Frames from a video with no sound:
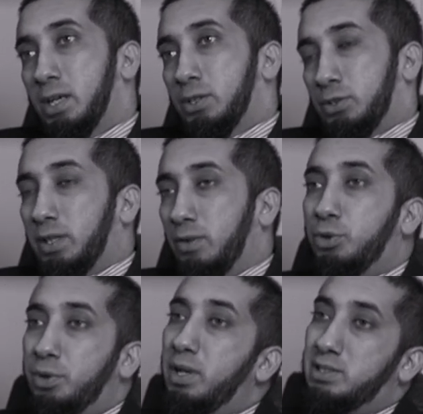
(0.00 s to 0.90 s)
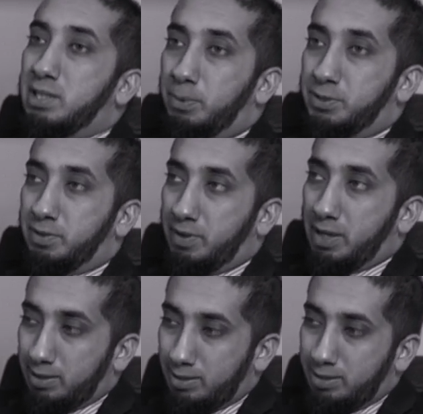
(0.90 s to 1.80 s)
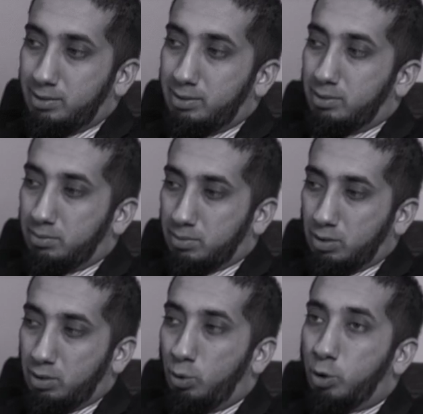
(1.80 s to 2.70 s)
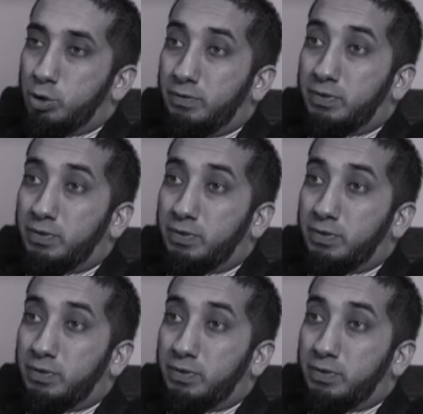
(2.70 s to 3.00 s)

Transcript: So I'll give you 3 examples of that in order of